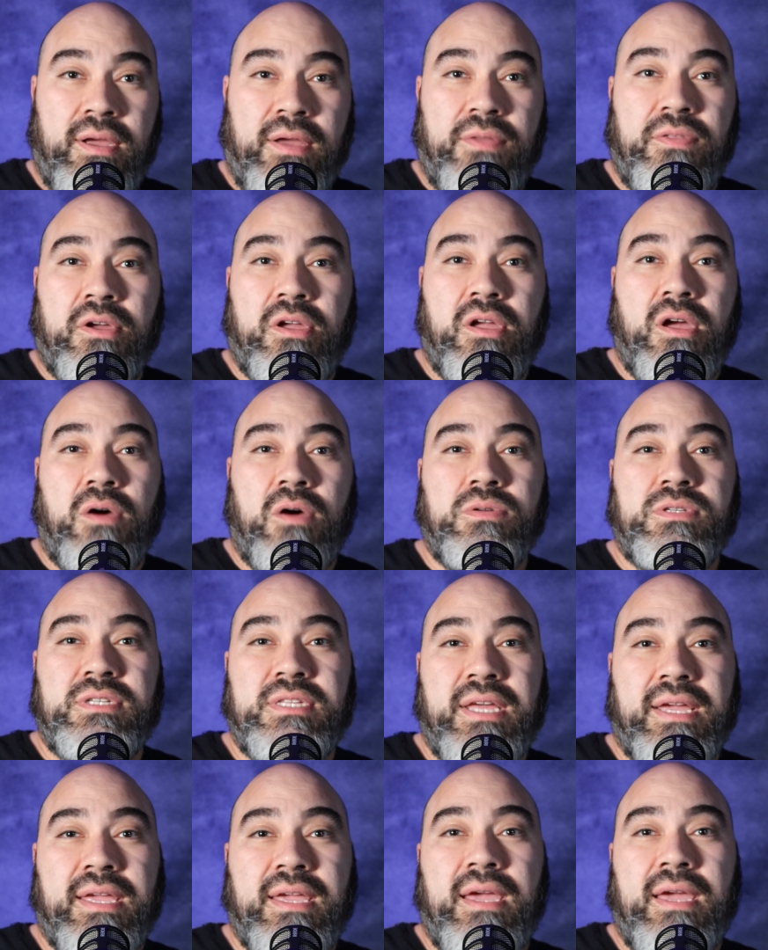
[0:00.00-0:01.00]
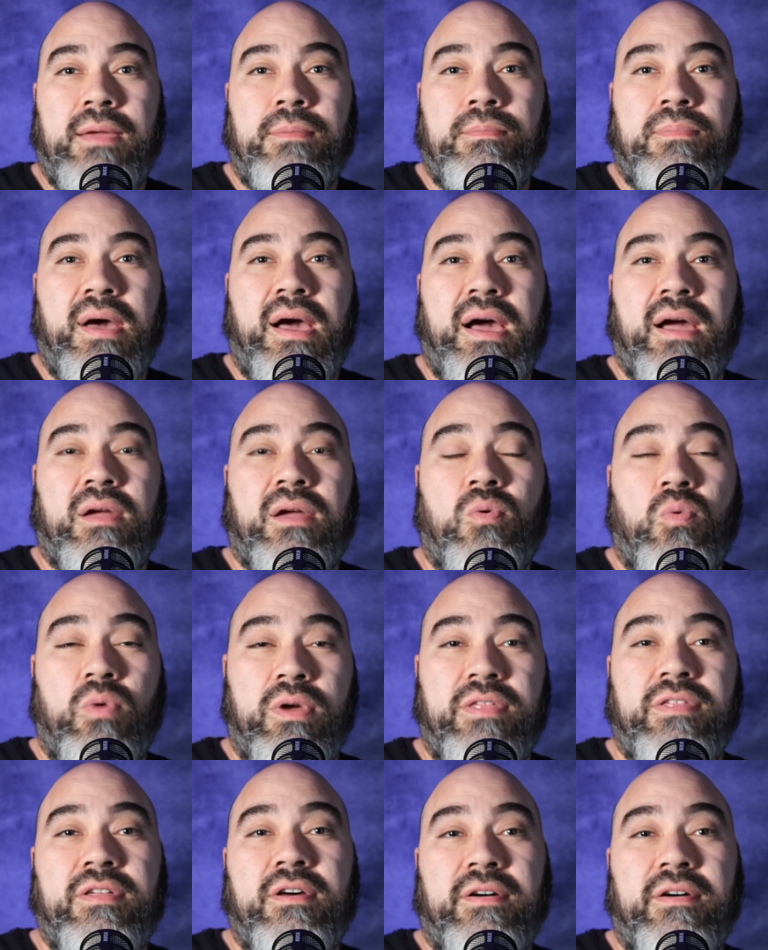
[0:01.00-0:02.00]
and the ghost that came back
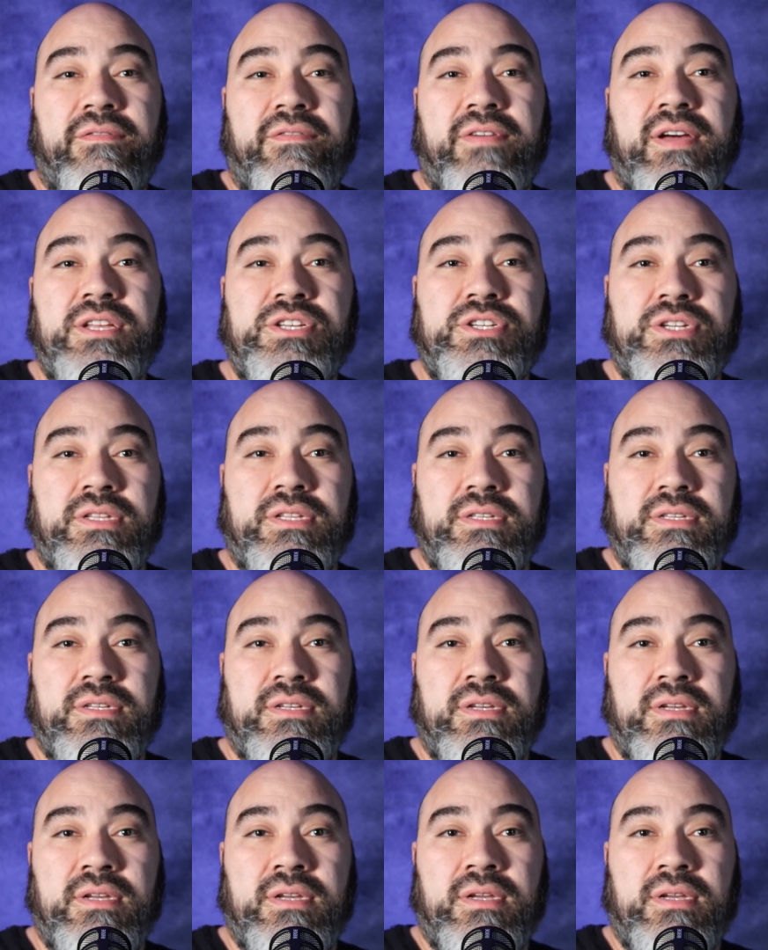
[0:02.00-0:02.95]
with a vengeance.